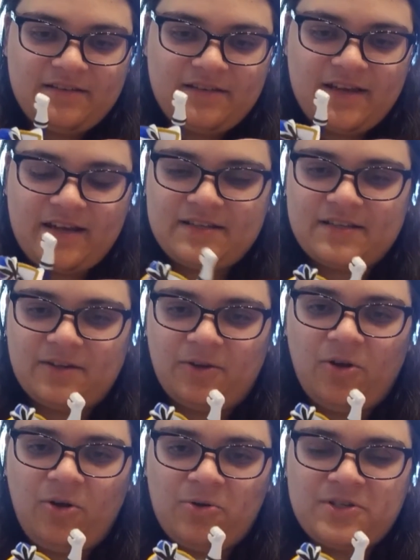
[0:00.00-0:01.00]
and his little
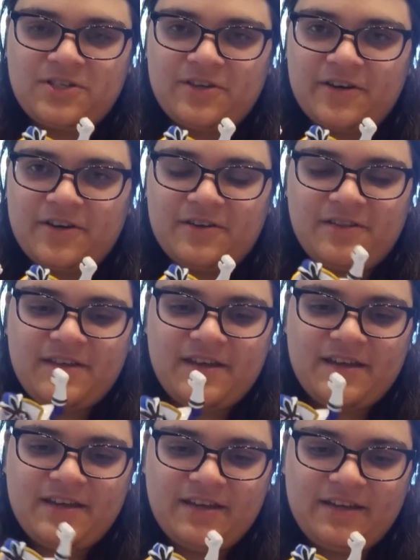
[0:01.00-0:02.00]
holster
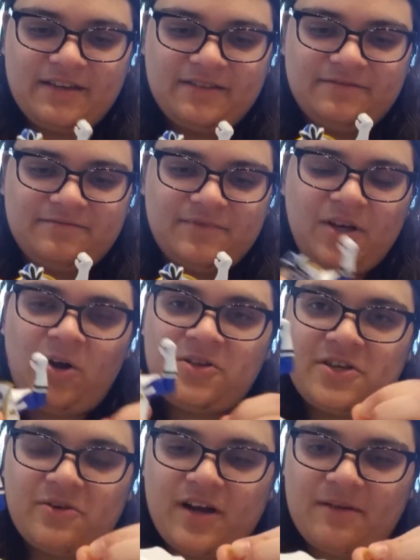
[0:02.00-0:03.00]
thing
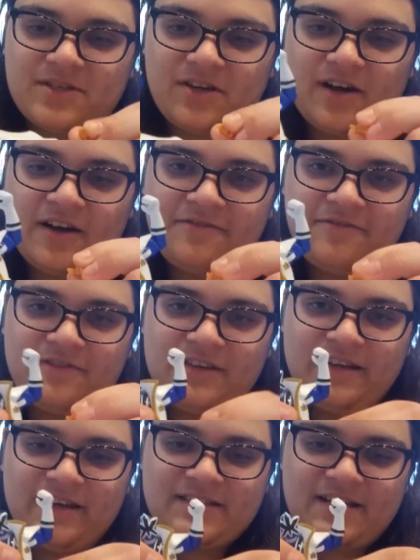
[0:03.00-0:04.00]
also comes off.
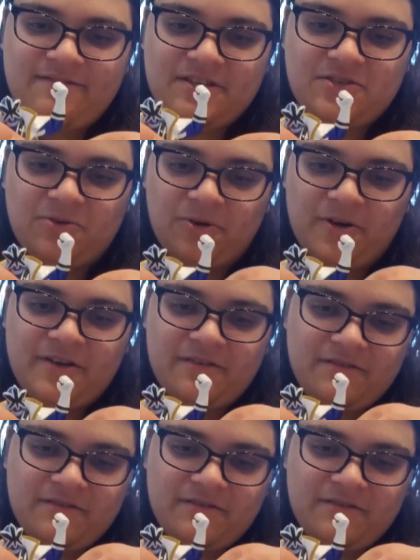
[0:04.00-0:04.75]
He doesn't have a sword.